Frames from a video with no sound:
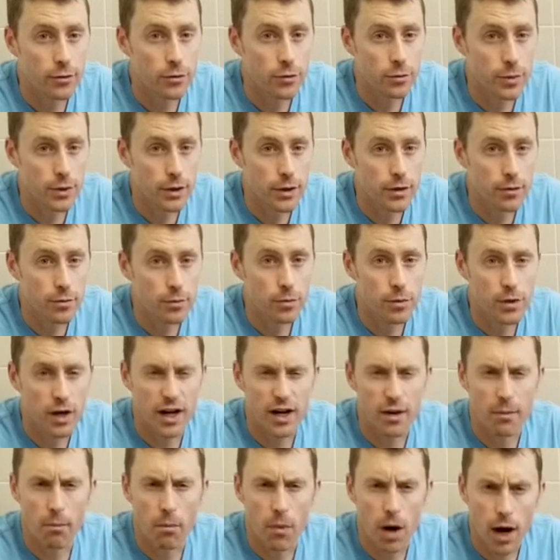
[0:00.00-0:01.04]
to be
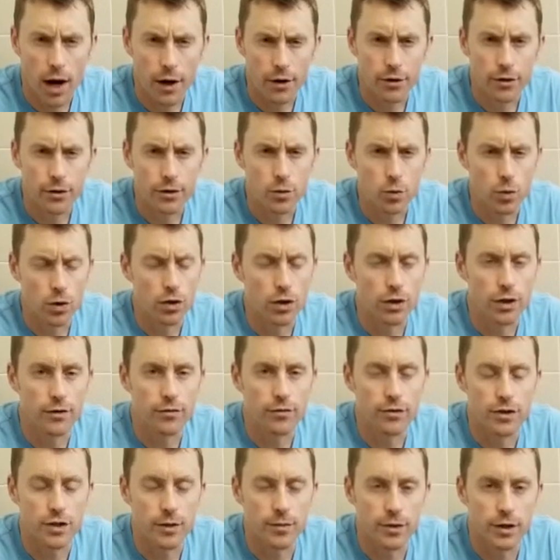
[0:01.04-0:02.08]
kind of modern. We're looking
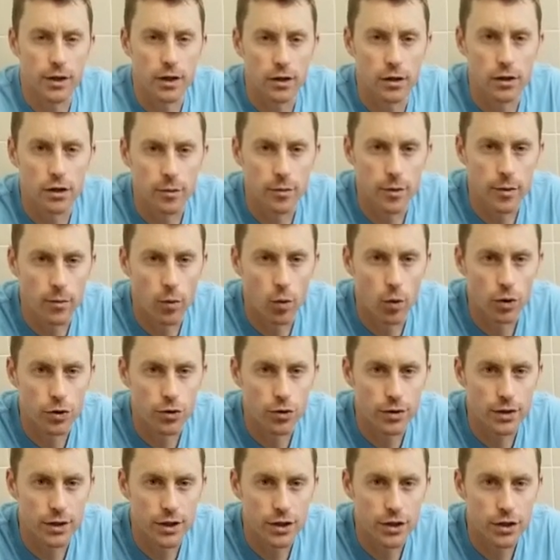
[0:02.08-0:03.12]
for something a little bit more
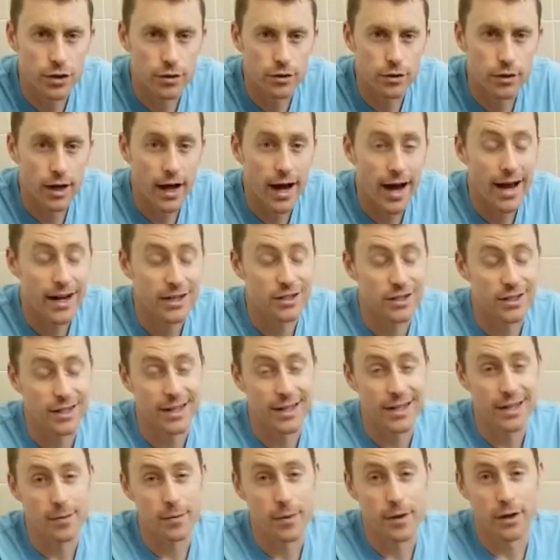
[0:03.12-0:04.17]
traditional. I actually
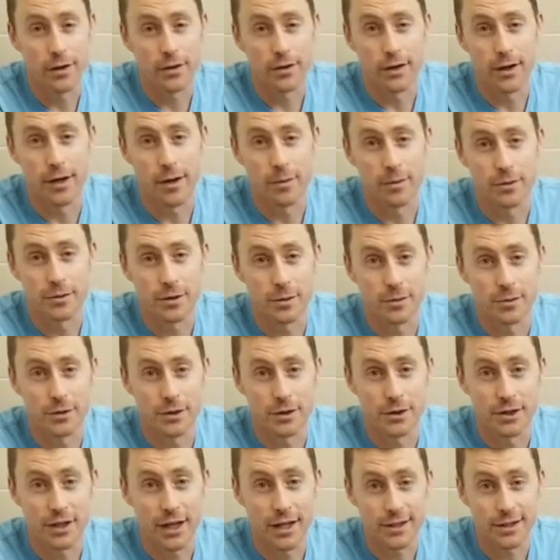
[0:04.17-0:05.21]
emailed them some
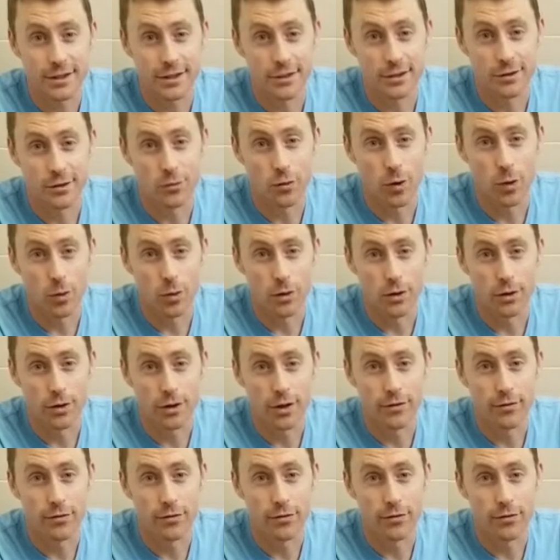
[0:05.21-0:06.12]
suggestions of what we're looking